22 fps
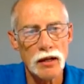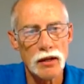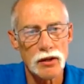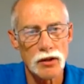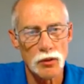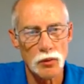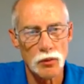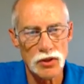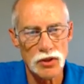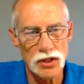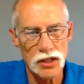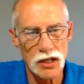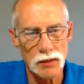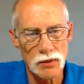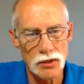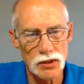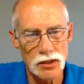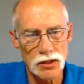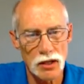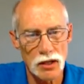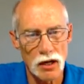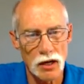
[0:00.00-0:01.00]
we skip this
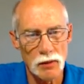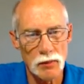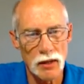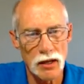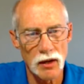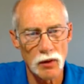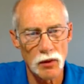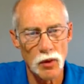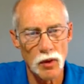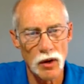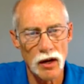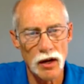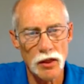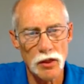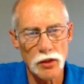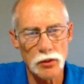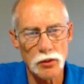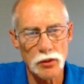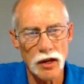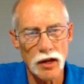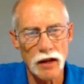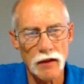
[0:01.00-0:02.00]
column here, one,
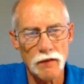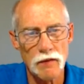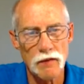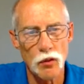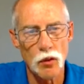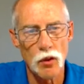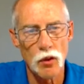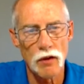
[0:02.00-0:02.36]
three, four,